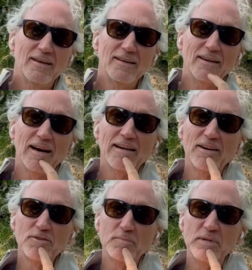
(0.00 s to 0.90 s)

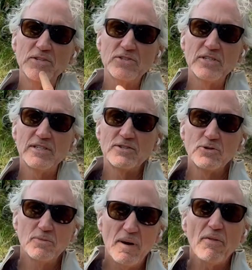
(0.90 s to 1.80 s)
900 BC to
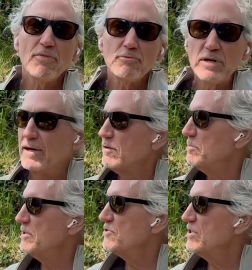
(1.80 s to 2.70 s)
about 300
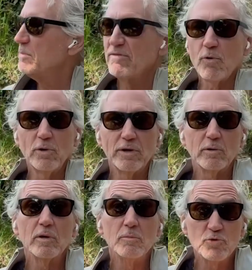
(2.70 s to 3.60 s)
BC, before they
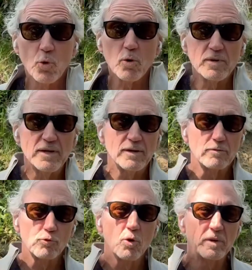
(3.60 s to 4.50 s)
were absorbed into the
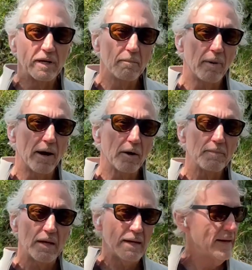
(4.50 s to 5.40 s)
Roman Empire,
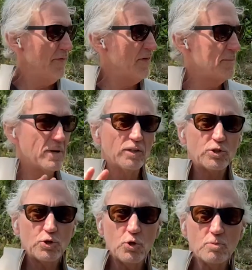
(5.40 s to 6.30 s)
they built
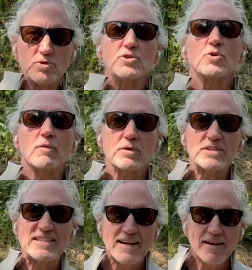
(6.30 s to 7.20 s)
tombs. There's over
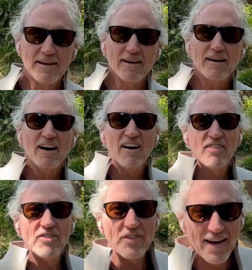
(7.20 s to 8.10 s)

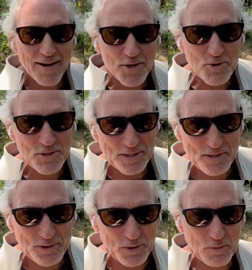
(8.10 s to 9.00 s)
10,000
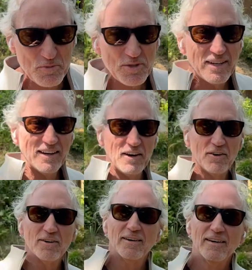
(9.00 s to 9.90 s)
tombs
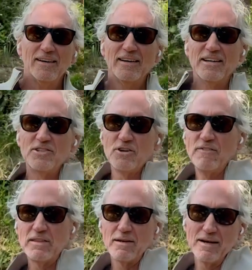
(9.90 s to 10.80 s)
here in
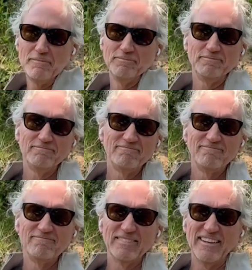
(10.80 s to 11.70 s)
Cervetria.
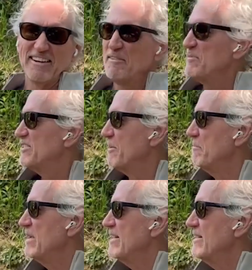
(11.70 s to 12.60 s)
Yeah, it's
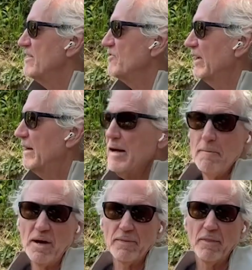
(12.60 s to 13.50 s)
amazing.
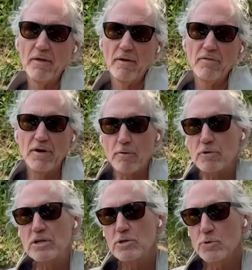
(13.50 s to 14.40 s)
But they're
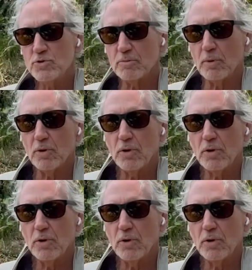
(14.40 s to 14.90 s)
reusable.